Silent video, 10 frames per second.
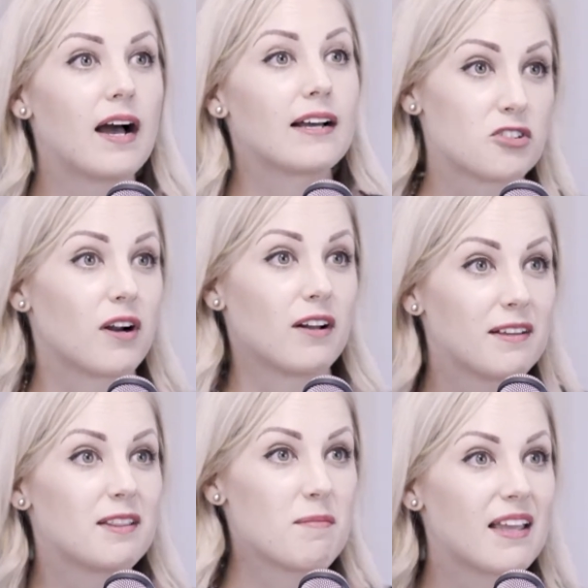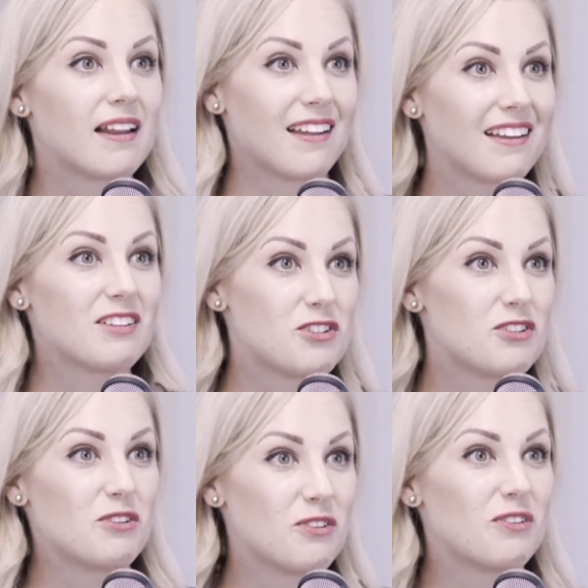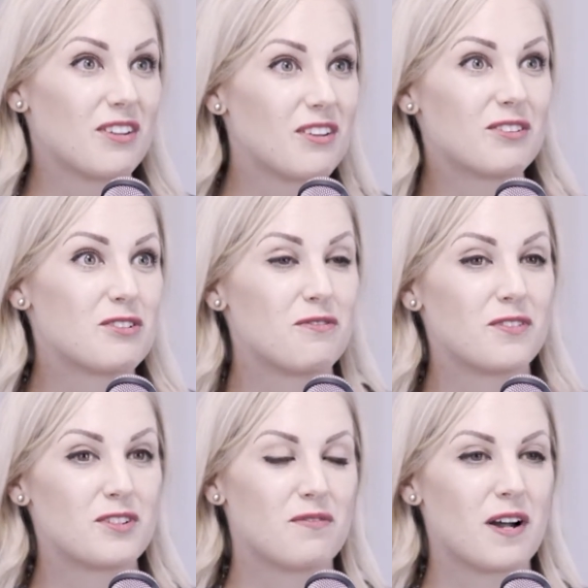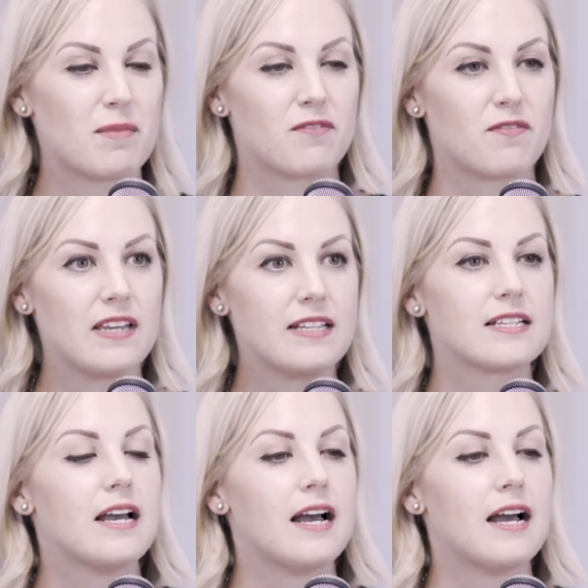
I struggled in the beginning to find my feet,